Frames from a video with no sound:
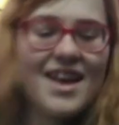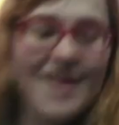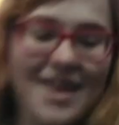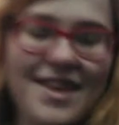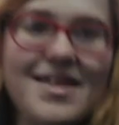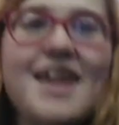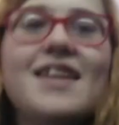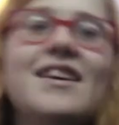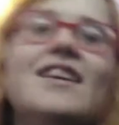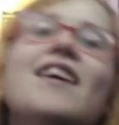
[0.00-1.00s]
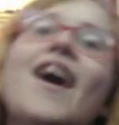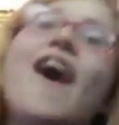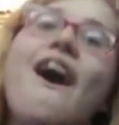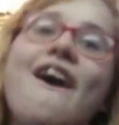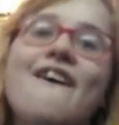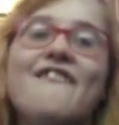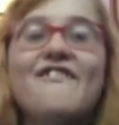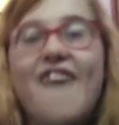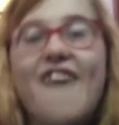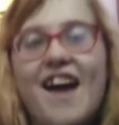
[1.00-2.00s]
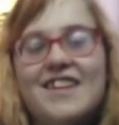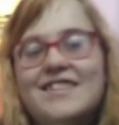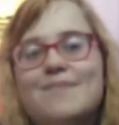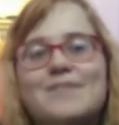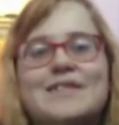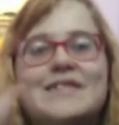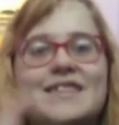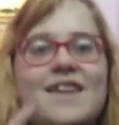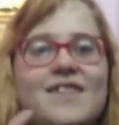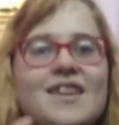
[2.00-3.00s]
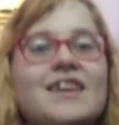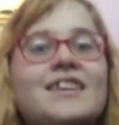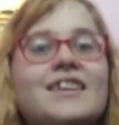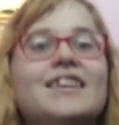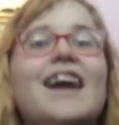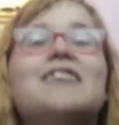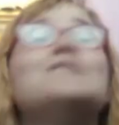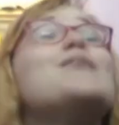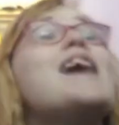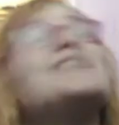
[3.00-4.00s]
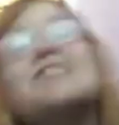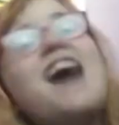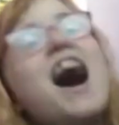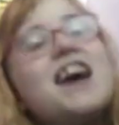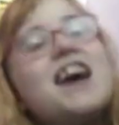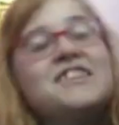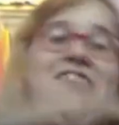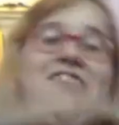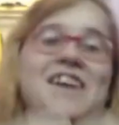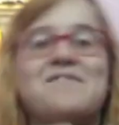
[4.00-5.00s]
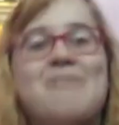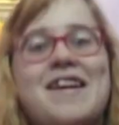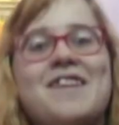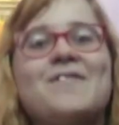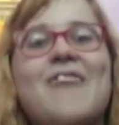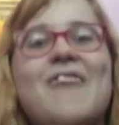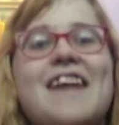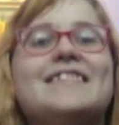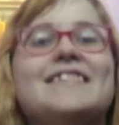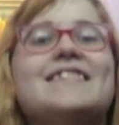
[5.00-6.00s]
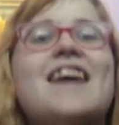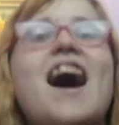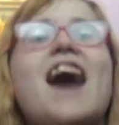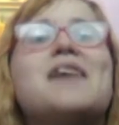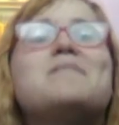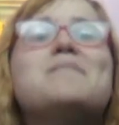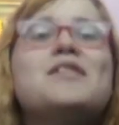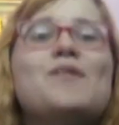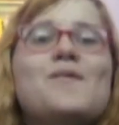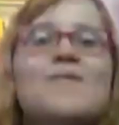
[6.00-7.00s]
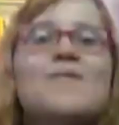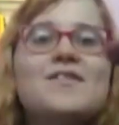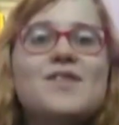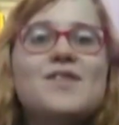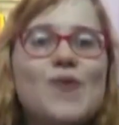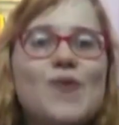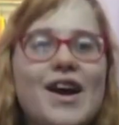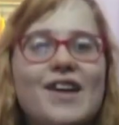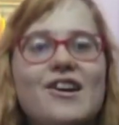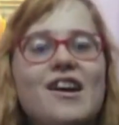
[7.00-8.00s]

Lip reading: And then fact number 7, the last fact, I love making friends. I can be your friend if you want.